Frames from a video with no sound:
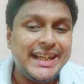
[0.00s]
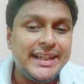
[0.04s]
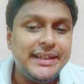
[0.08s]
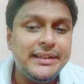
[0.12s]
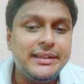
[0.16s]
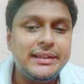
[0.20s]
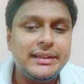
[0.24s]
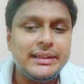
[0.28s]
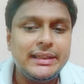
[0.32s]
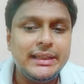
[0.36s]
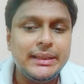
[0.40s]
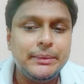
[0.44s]

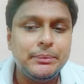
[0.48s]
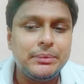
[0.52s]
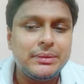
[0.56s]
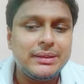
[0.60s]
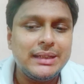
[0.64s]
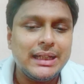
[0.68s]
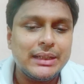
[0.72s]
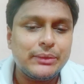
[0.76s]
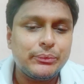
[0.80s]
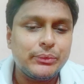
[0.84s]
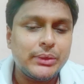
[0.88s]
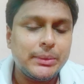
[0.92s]
8
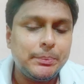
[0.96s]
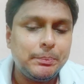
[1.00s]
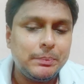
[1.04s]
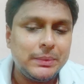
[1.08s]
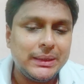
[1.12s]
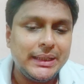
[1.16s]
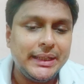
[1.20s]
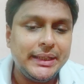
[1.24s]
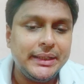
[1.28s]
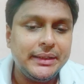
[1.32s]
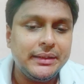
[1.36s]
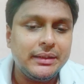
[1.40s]
teams that were
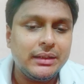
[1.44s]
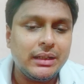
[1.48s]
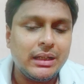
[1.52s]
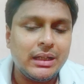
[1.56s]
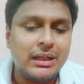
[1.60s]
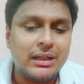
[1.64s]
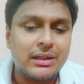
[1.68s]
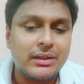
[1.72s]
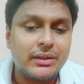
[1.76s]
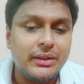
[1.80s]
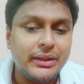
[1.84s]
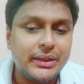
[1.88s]
playing
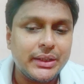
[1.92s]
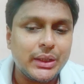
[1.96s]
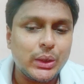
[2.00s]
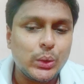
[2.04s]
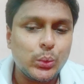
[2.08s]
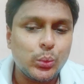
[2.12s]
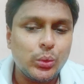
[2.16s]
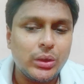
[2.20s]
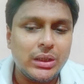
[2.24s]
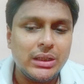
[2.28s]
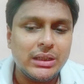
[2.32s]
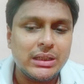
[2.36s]
a
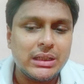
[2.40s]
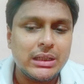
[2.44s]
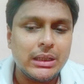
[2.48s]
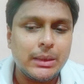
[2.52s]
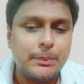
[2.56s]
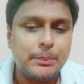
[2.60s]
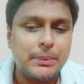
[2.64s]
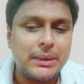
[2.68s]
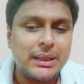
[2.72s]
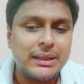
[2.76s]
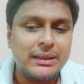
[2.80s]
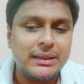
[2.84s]
Cricket World
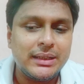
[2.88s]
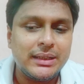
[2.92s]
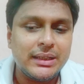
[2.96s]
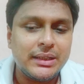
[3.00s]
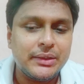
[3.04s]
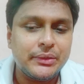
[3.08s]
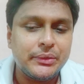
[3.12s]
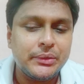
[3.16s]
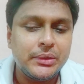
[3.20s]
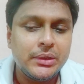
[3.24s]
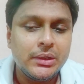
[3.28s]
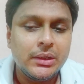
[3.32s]
Cup, and
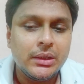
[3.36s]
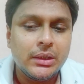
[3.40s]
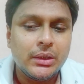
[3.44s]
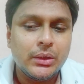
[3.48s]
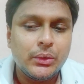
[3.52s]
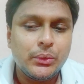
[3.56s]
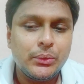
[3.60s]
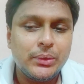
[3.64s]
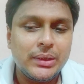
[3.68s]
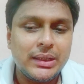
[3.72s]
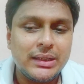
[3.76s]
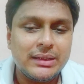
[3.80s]
there
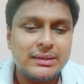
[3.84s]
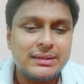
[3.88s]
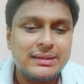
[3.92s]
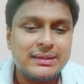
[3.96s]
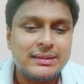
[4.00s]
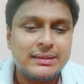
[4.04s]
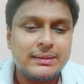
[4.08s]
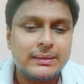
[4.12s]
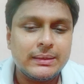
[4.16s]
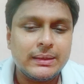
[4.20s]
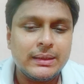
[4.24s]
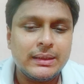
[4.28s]

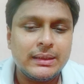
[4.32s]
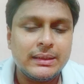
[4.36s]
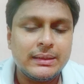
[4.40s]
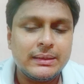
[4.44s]
was